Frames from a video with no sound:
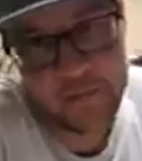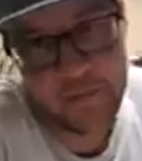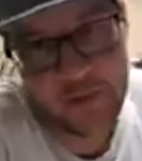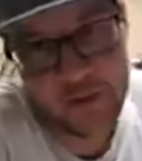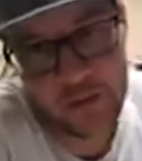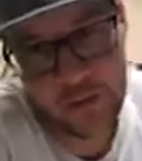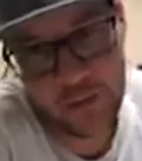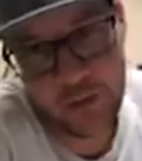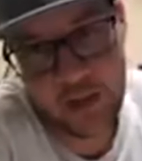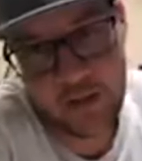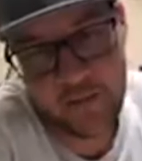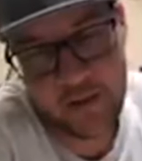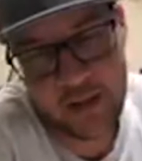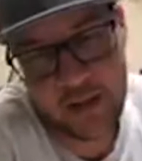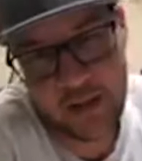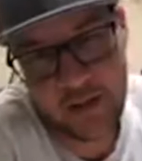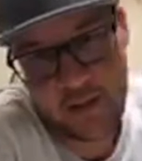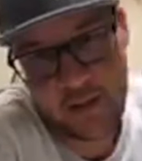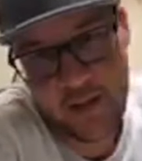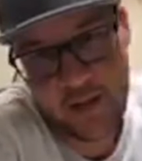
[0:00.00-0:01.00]
So whatever
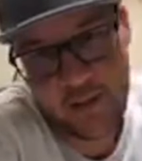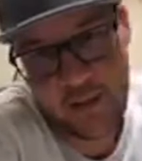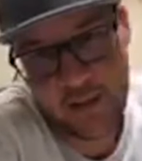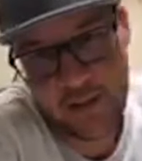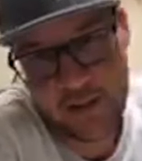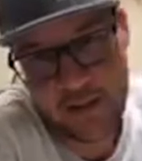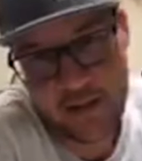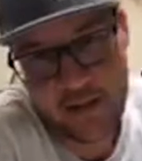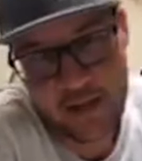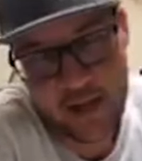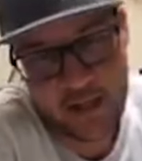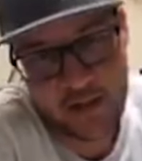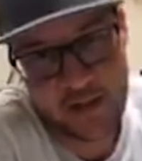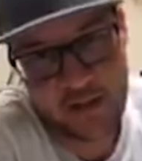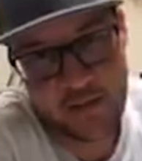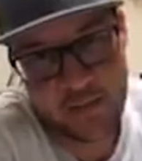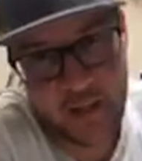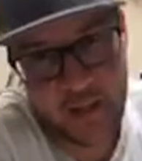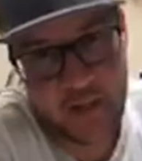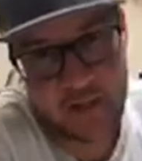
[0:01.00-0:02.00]
that limit is, that's
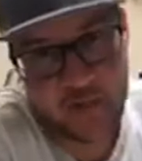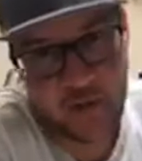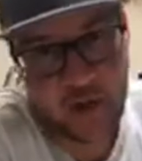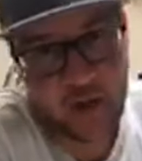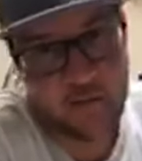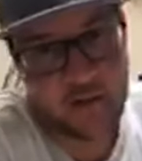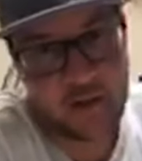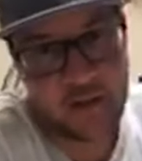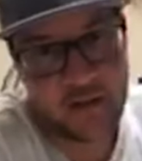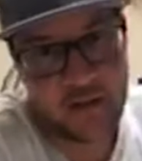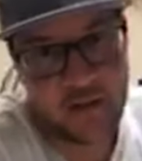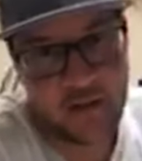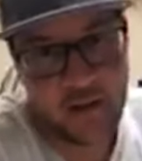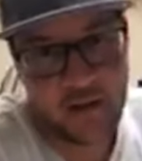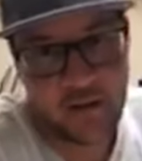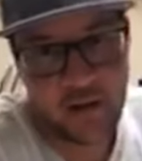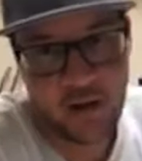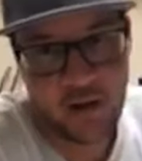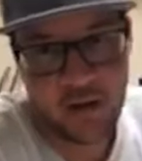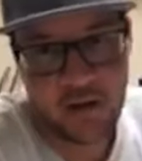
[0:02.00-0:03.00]
as many drivers as
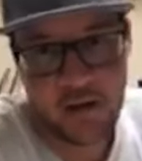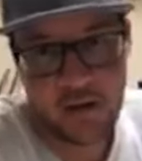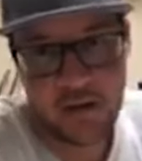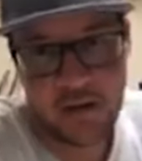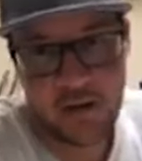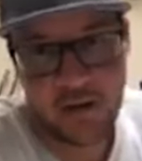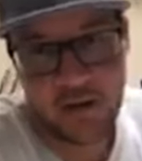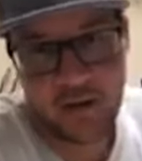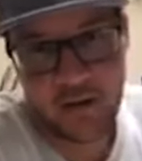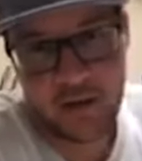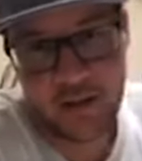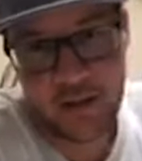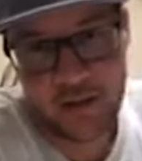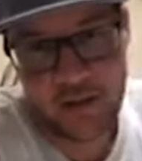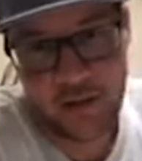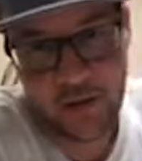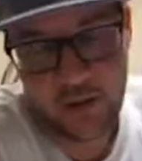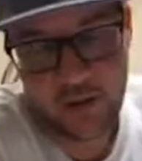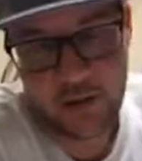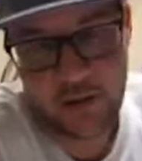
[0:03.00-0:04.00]
there are.
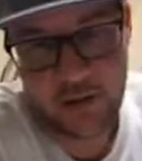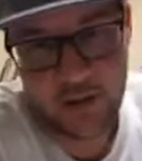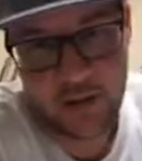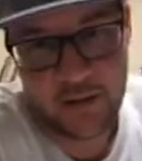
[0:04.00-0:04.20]
It's not